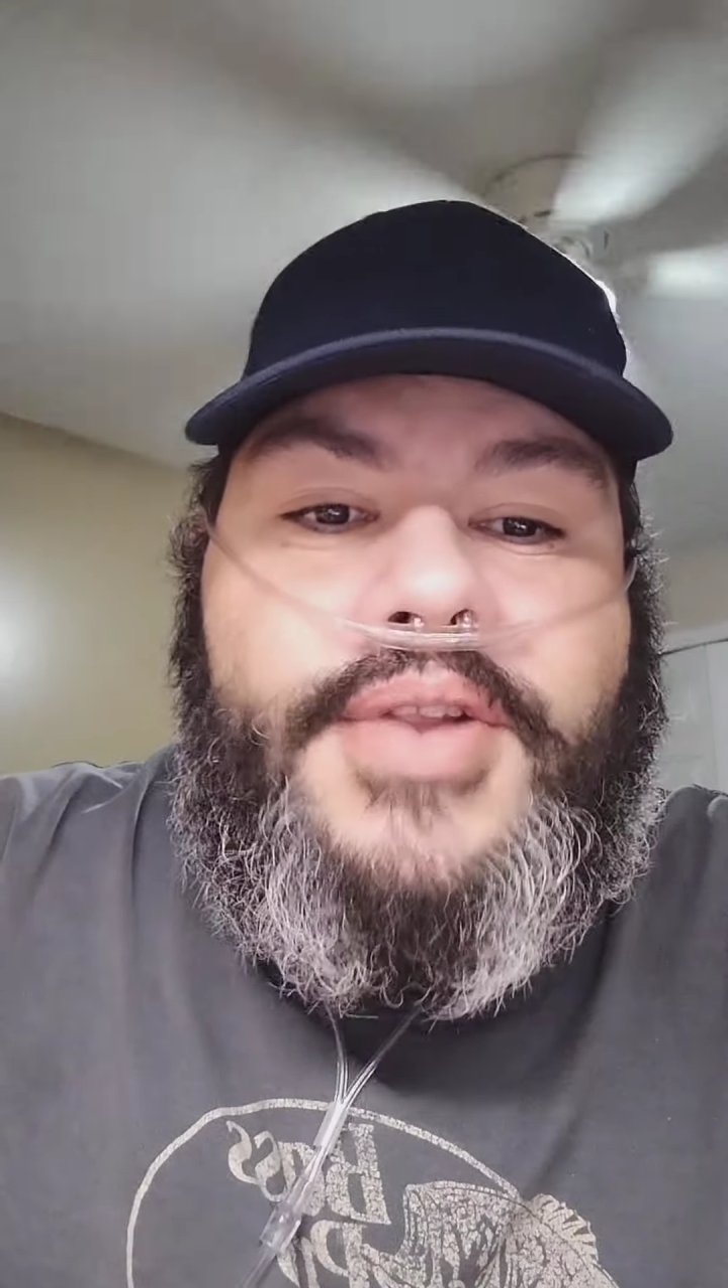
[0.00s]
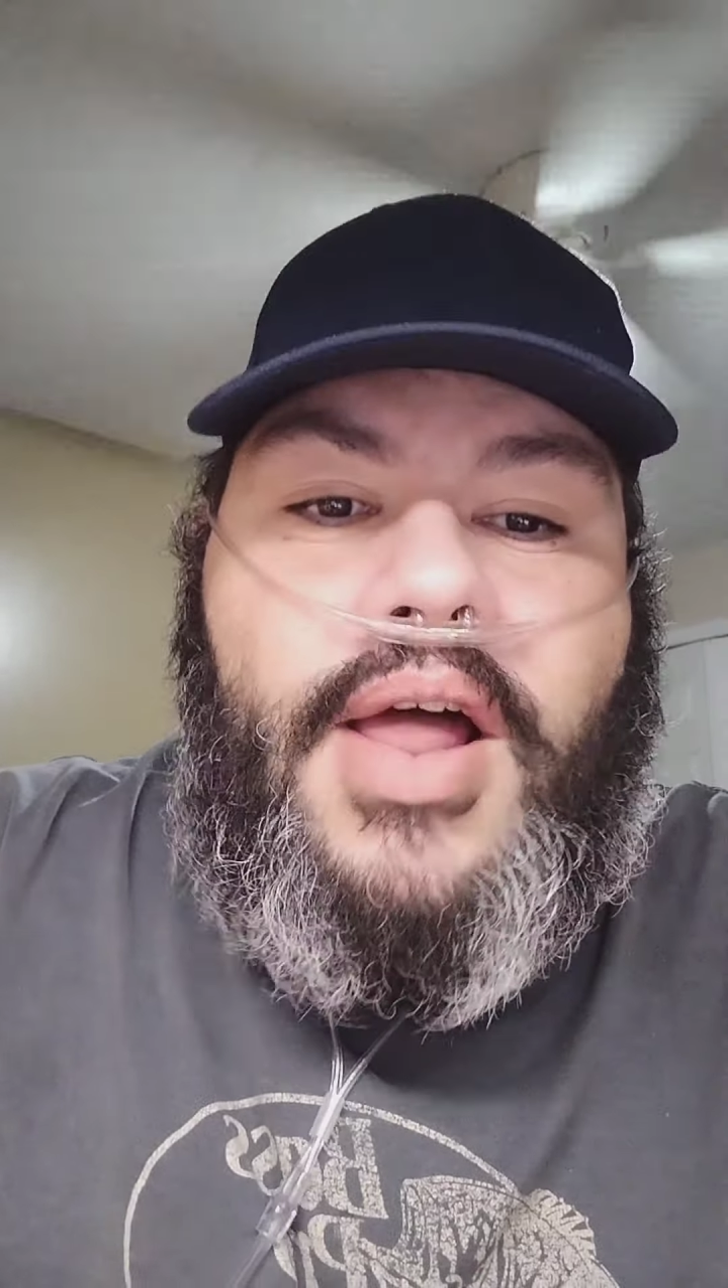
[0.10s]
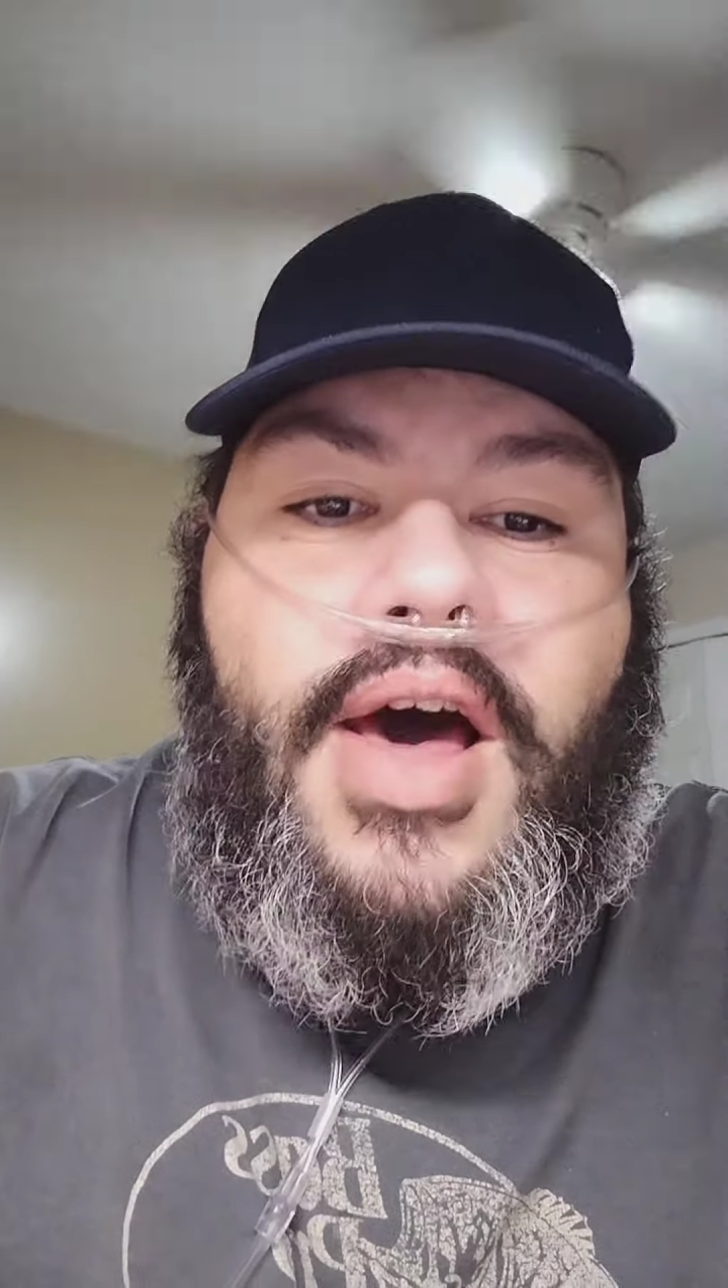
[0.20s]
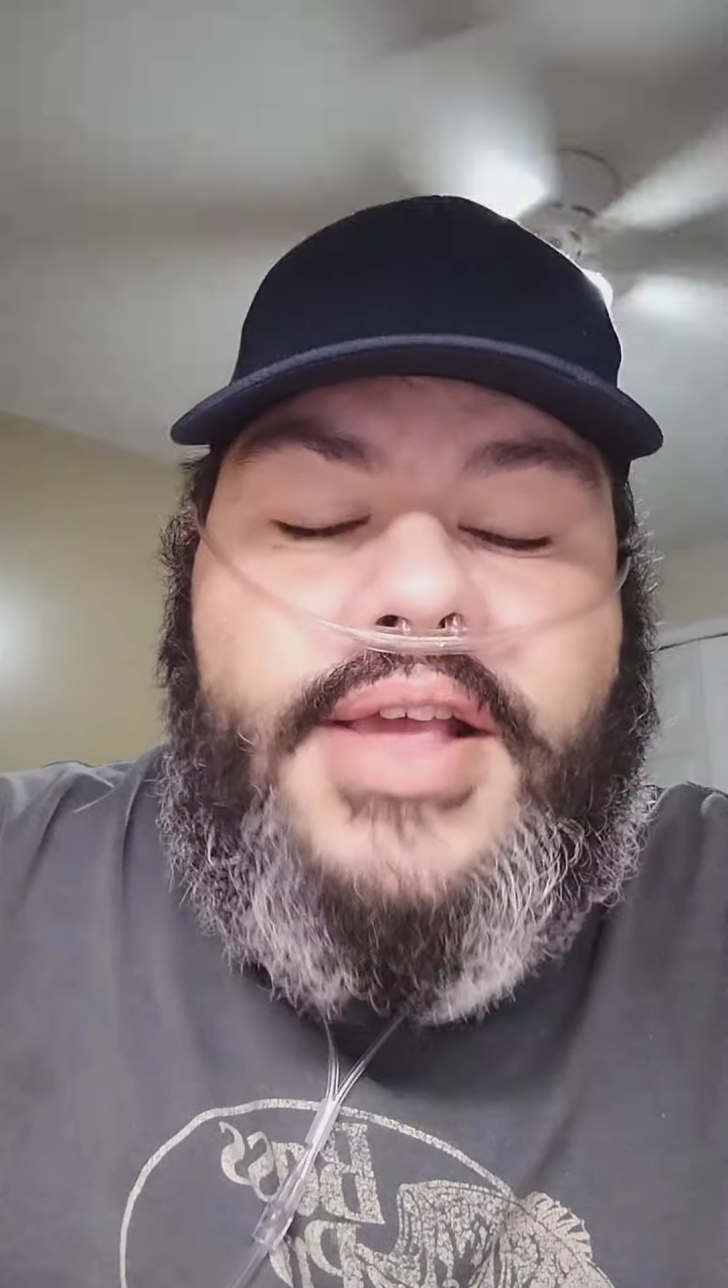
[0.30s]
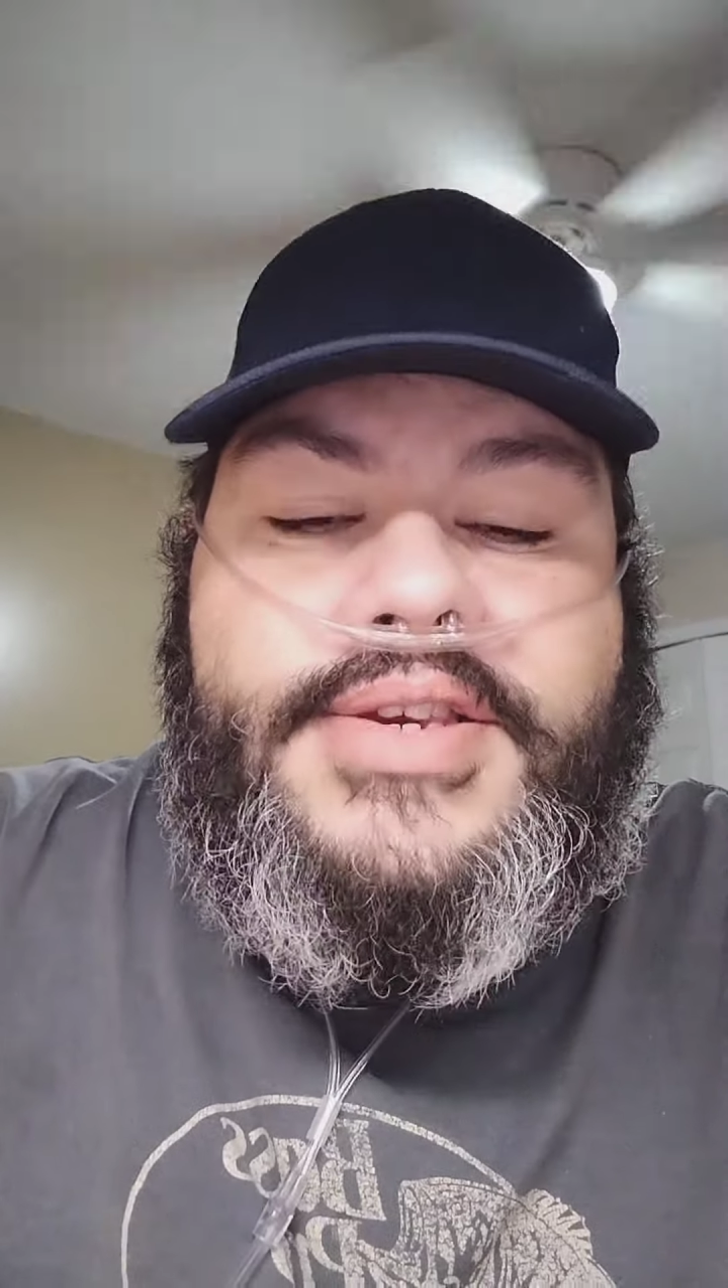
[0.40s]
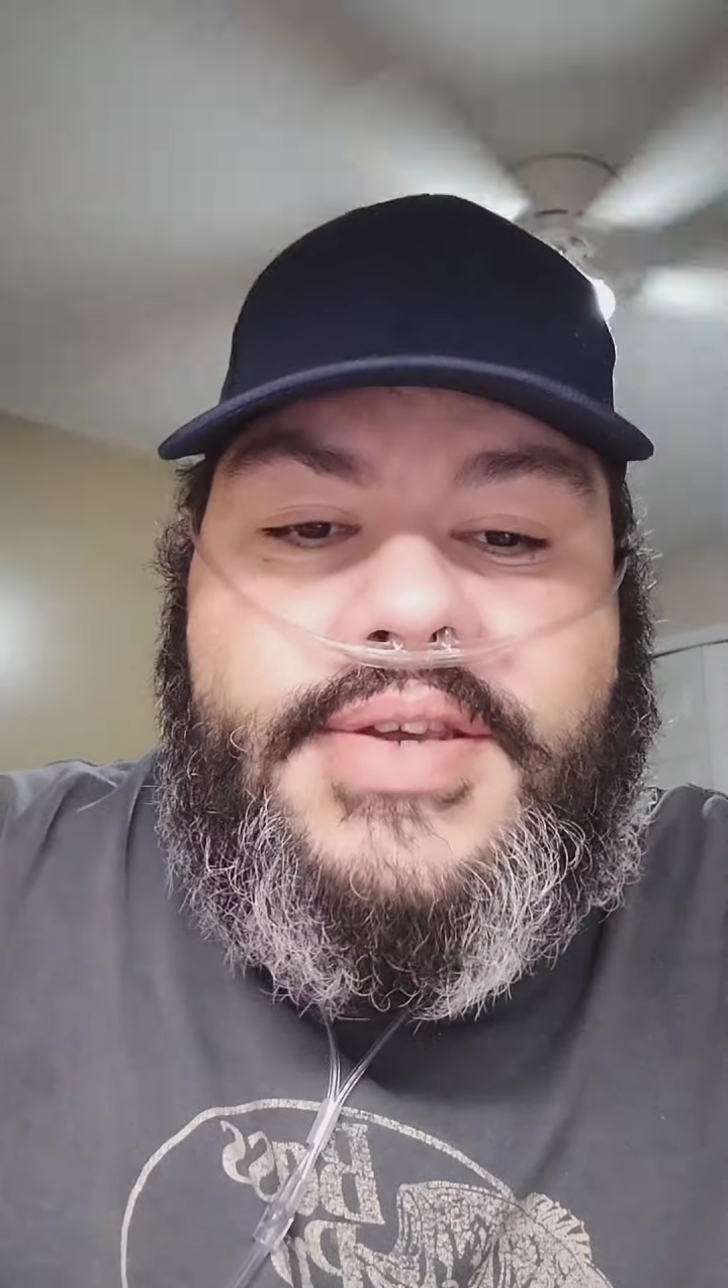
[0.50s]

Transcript: launch,